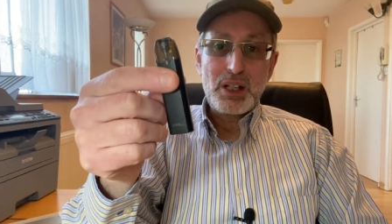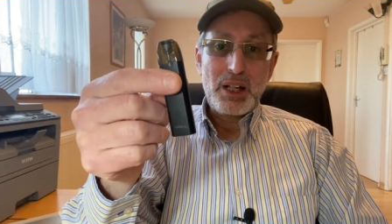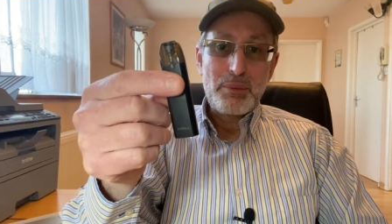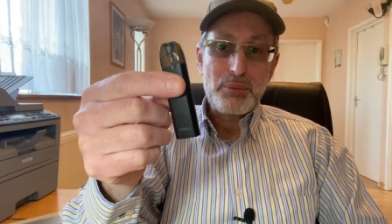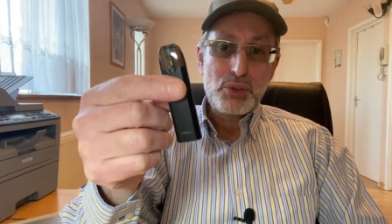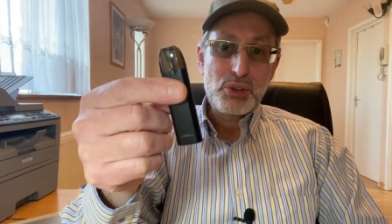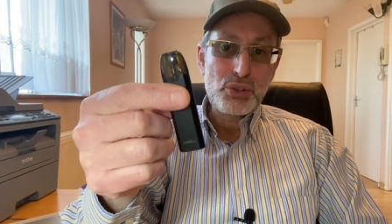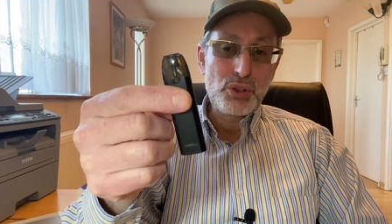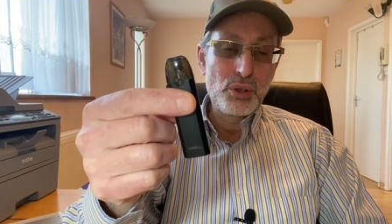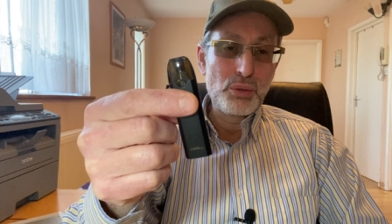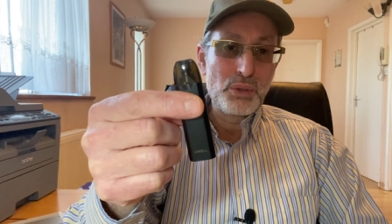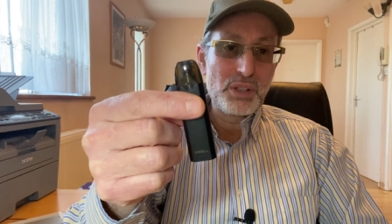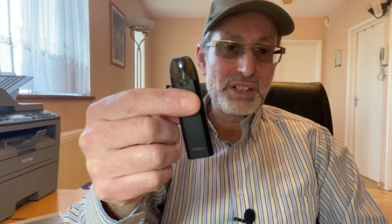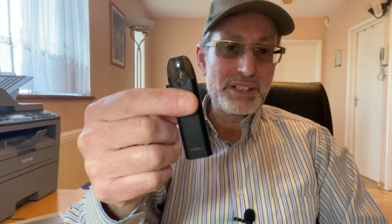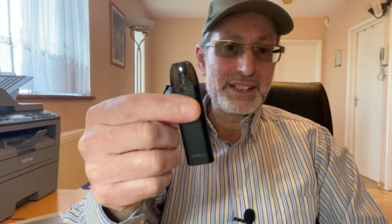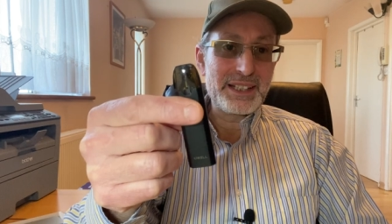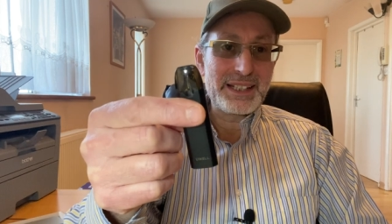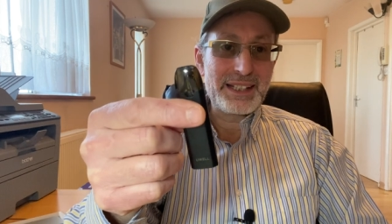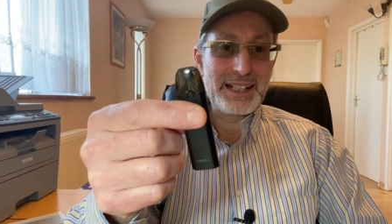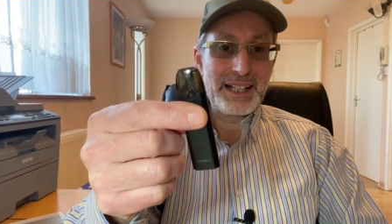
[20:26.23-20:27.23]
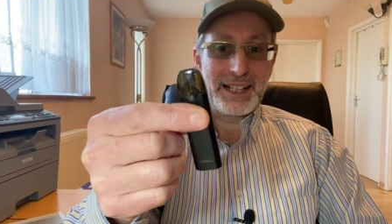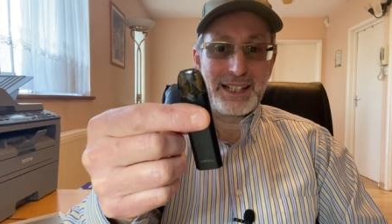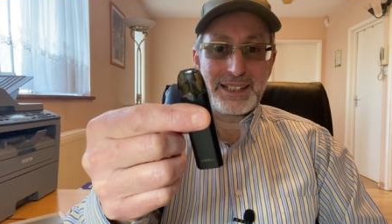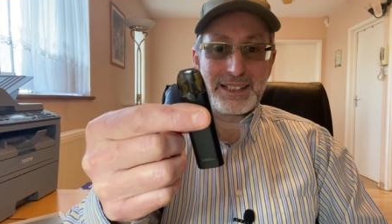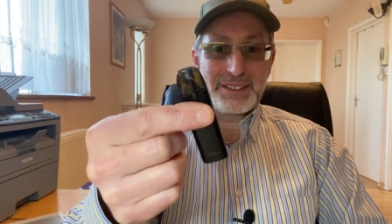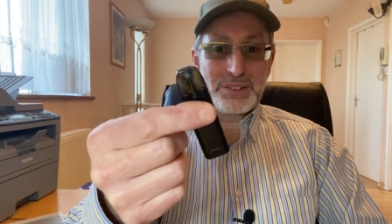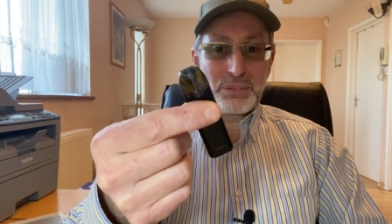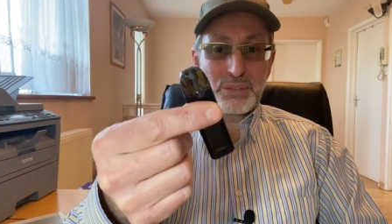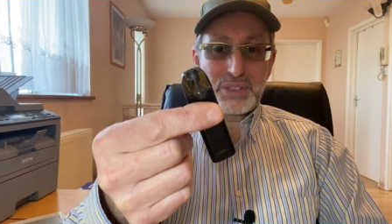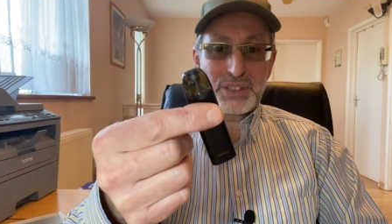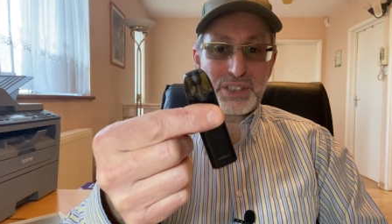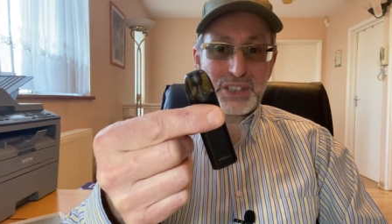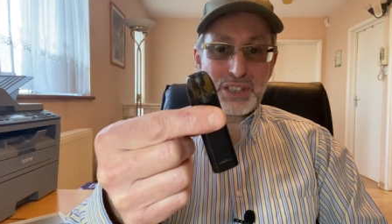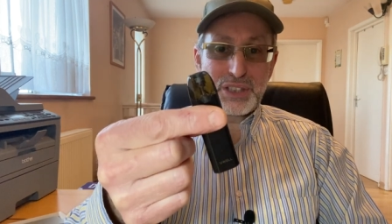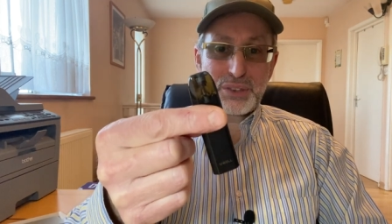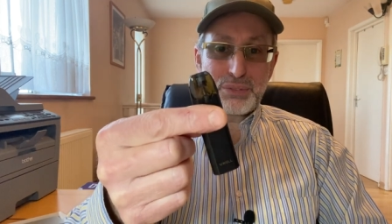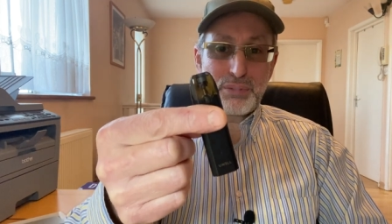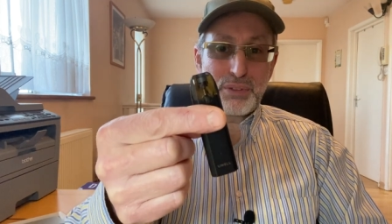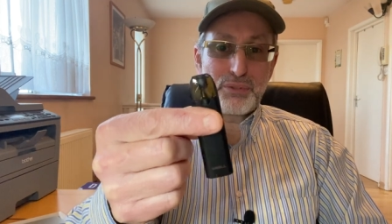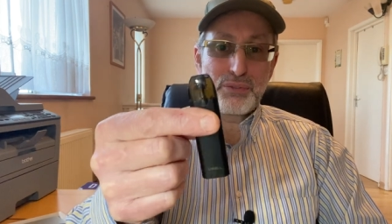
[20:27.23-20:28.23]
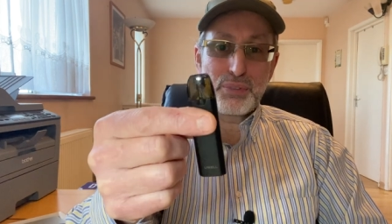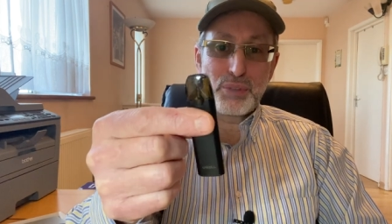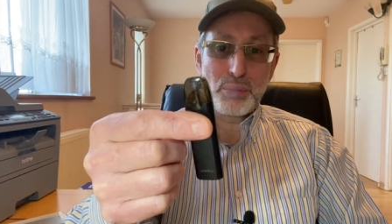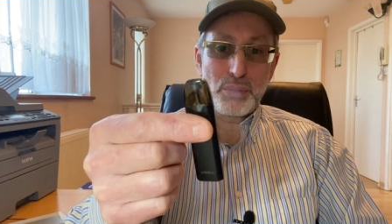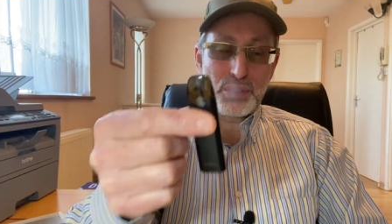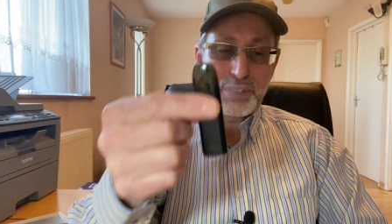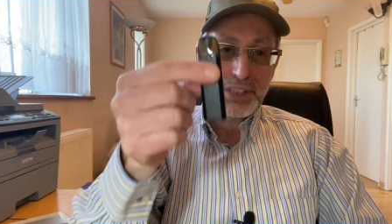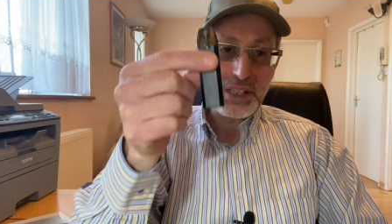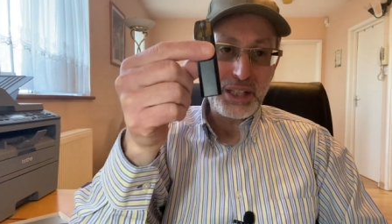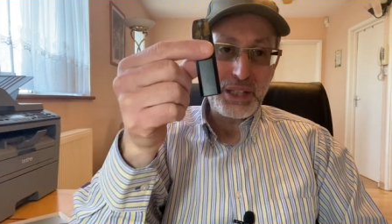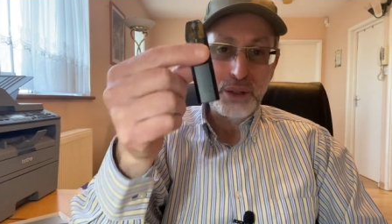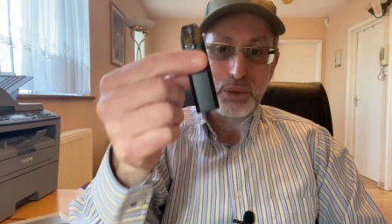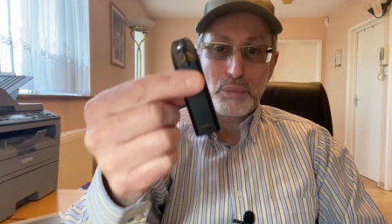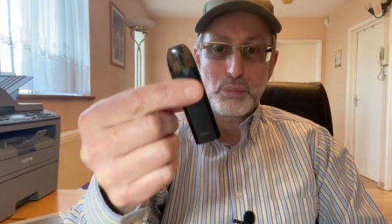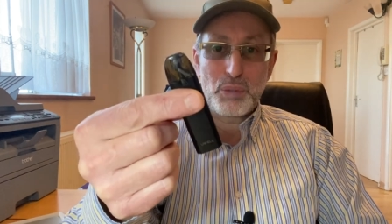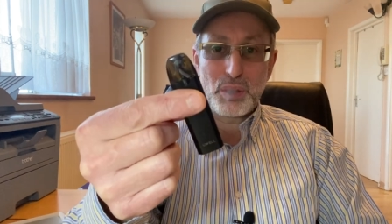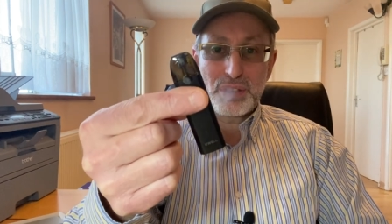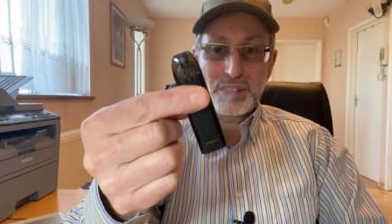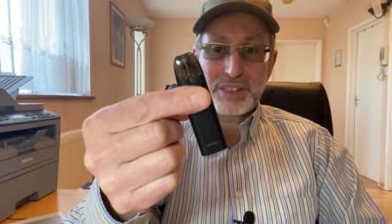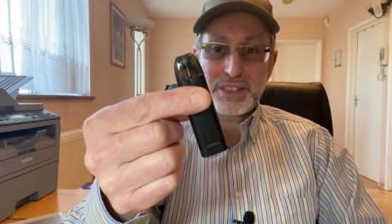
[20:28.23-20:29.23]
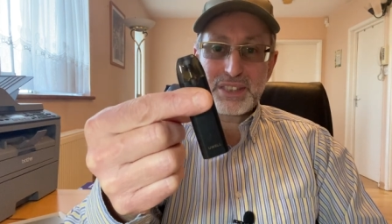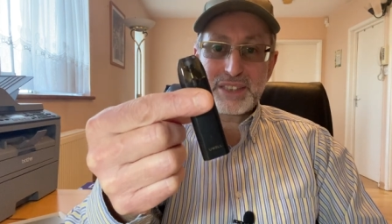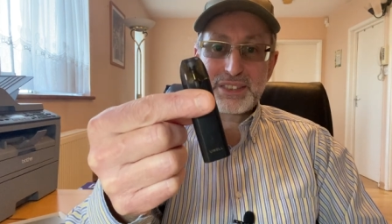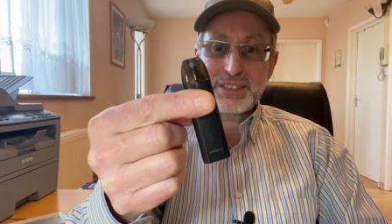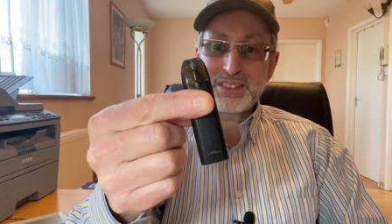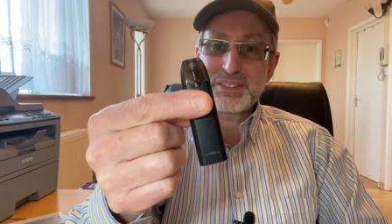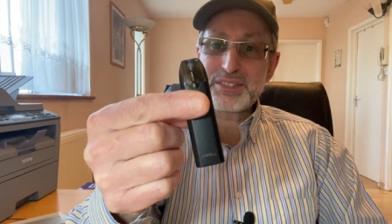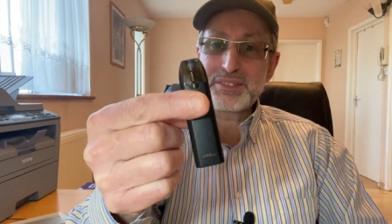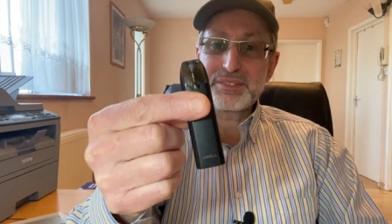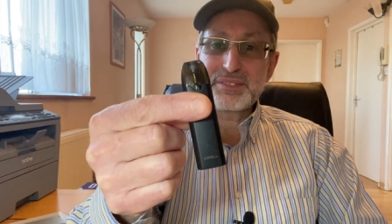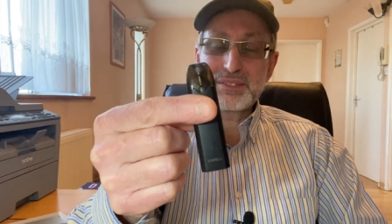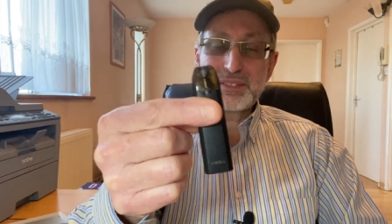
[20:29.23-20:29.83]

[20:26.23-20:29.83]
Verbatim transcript: I'm sure one of the guys who will see this review will say he'll want it.